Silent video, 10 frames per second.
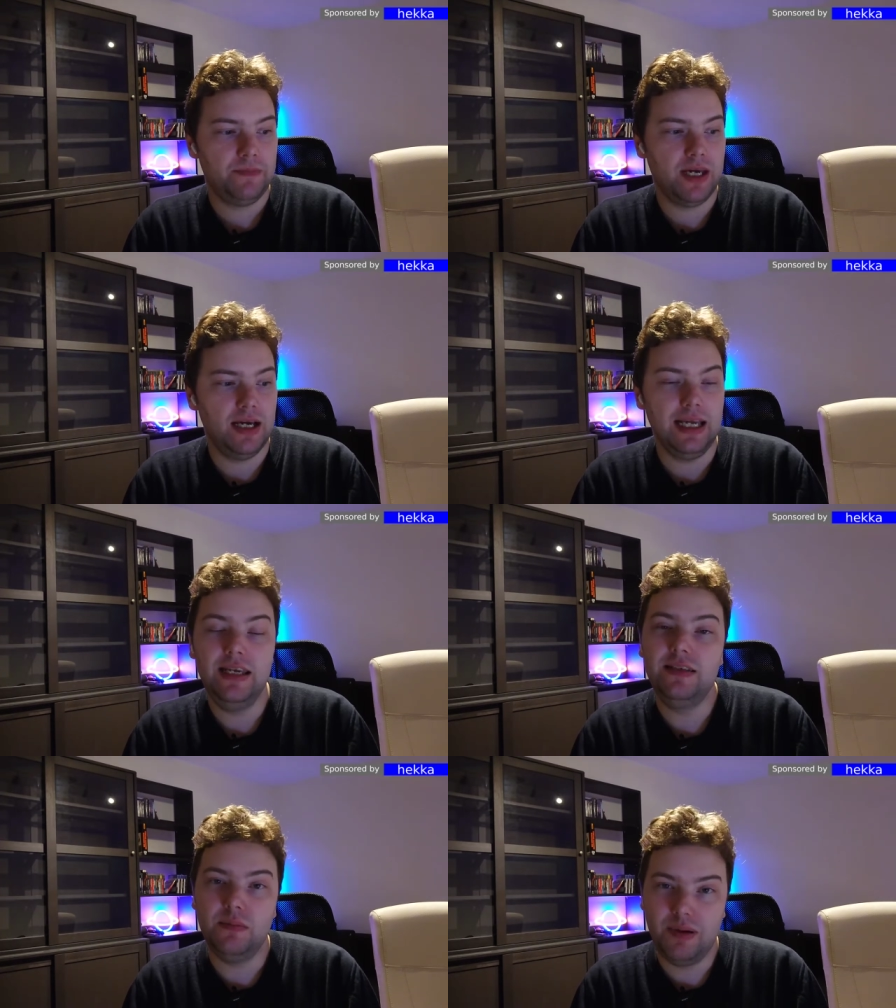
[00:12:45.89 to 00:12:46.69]
Uh,
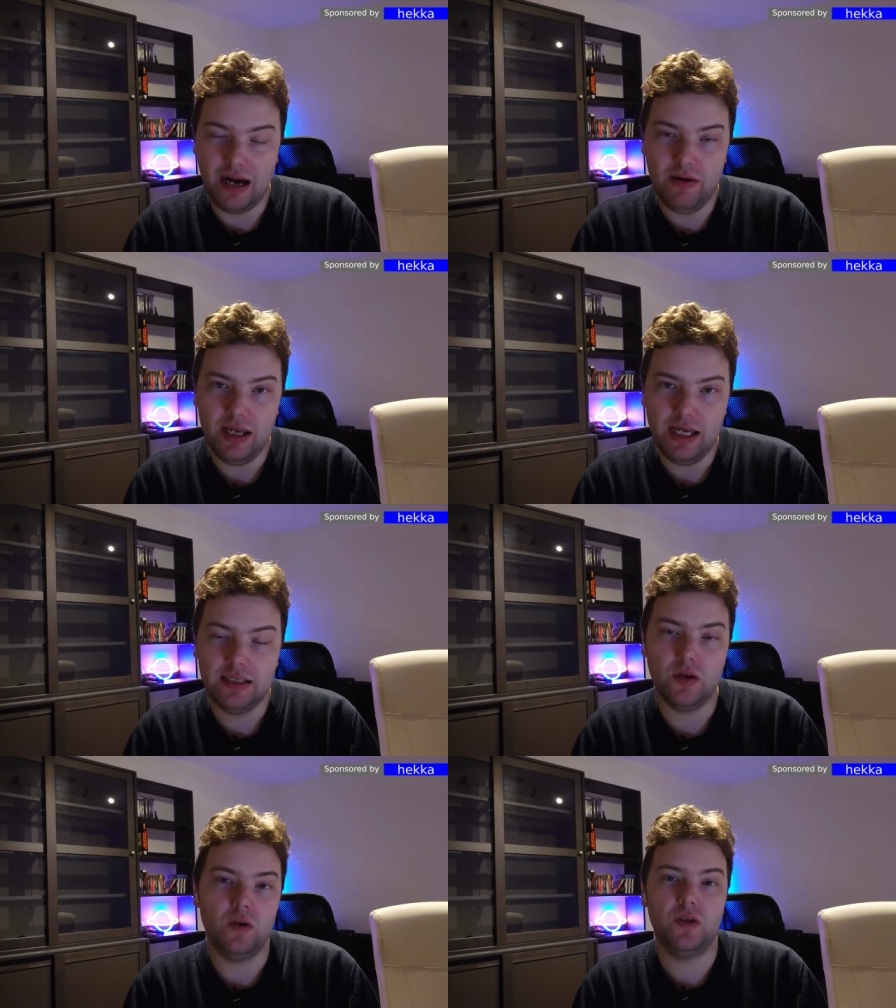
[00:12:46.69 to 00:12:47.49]
easy pairing
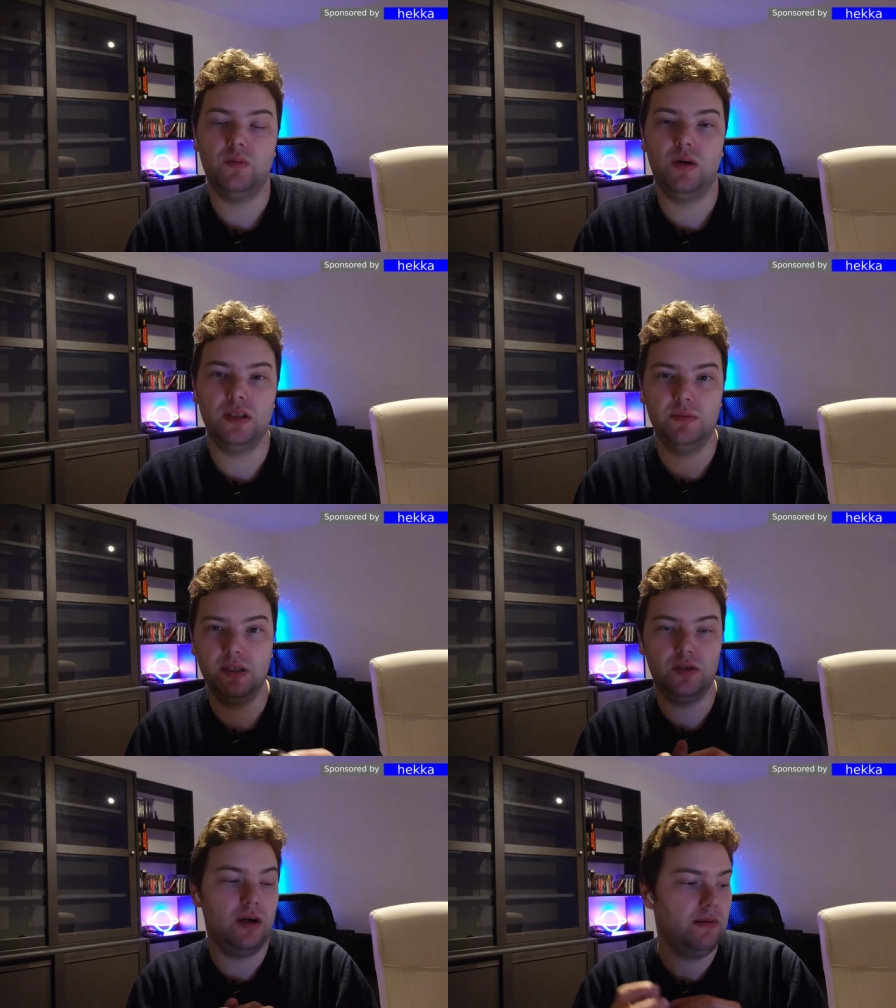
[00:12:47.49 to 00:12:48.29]
is also
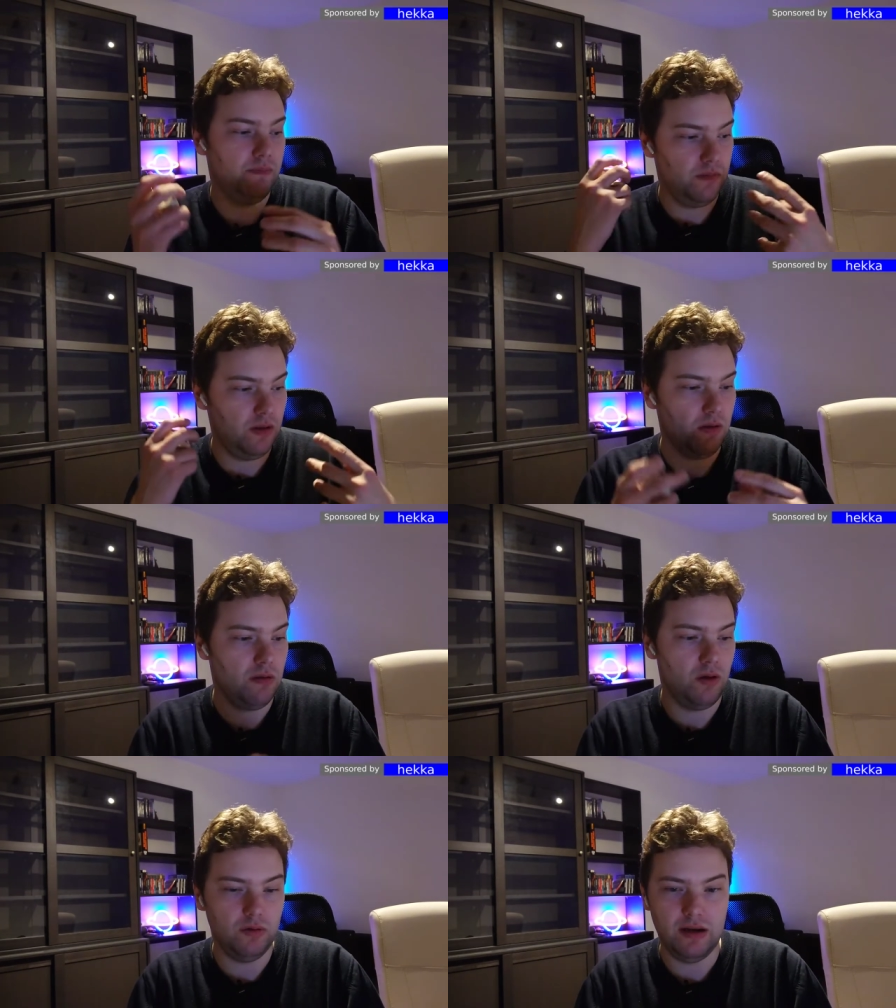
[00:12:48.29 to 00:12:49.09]
possible, so I
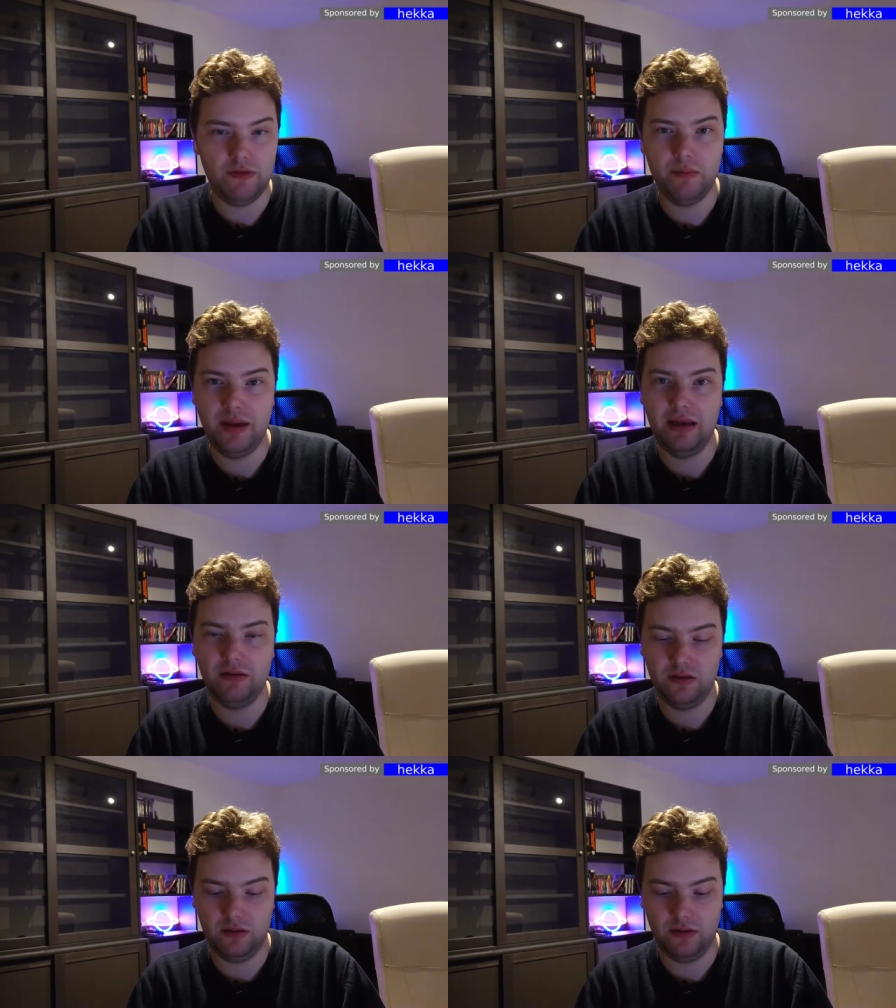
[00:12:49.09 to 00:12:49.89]
don't have them
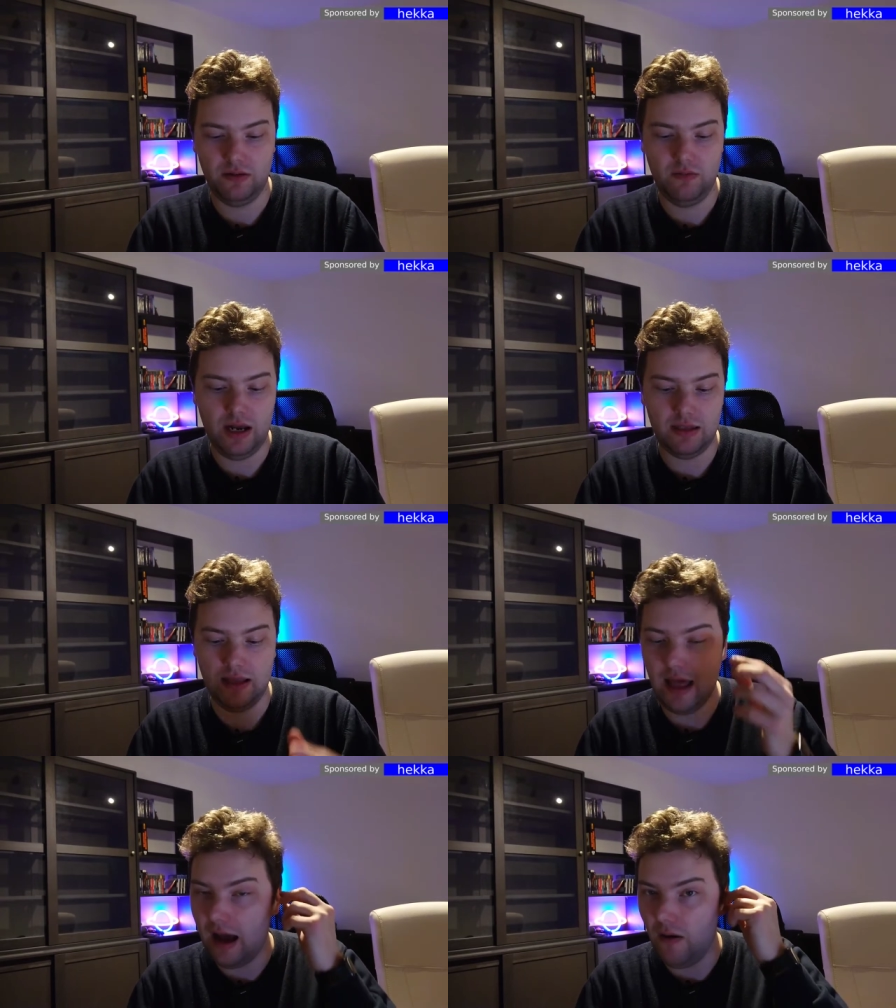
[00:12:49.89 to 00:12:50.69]
paired right
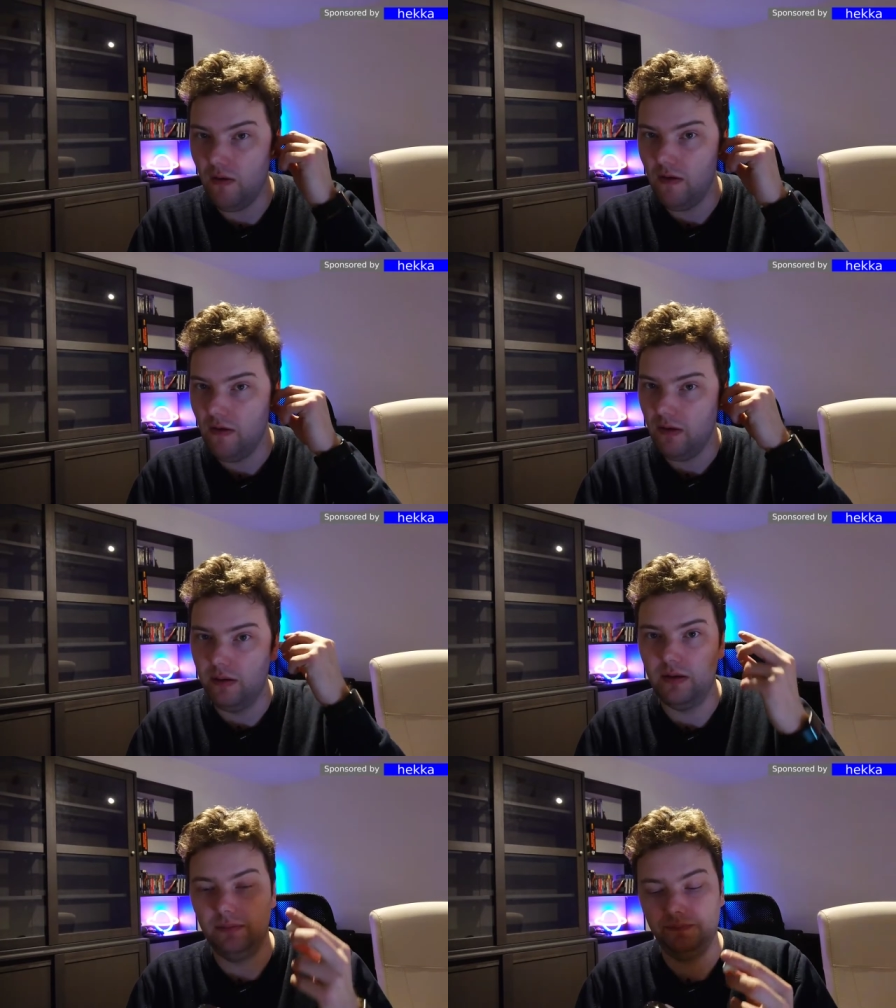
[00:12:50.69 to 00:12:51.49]
now,
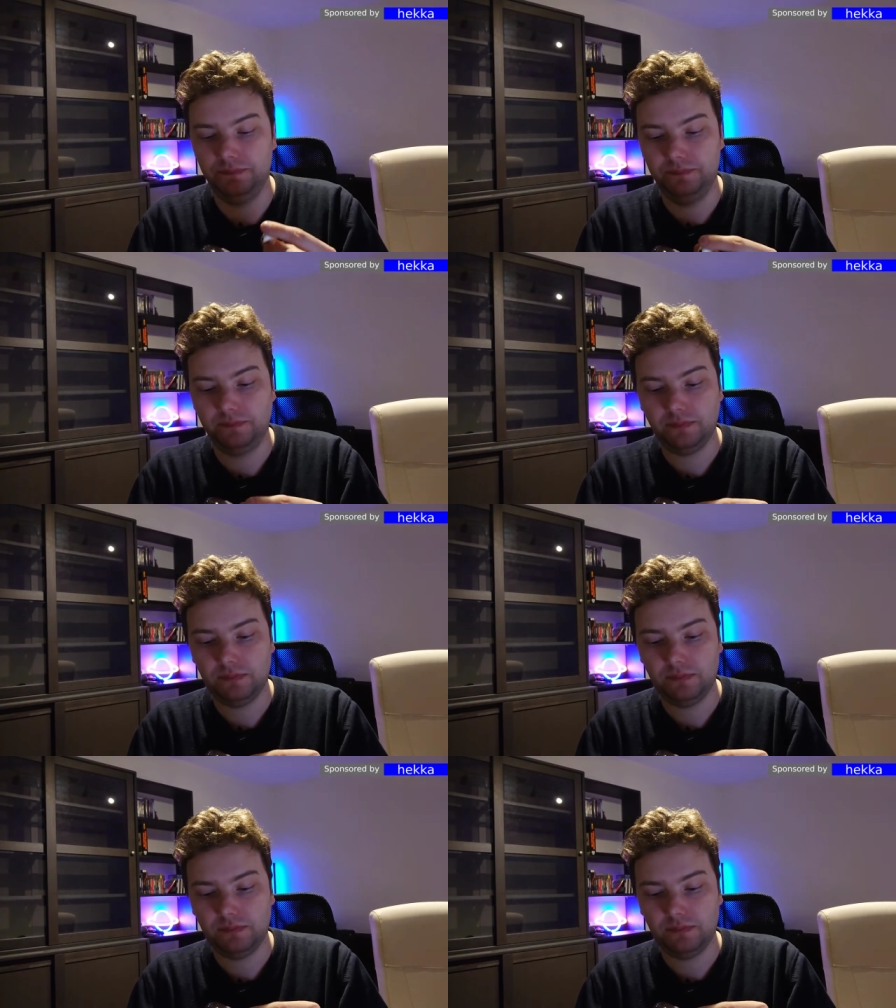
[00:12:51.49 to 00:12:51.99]
um,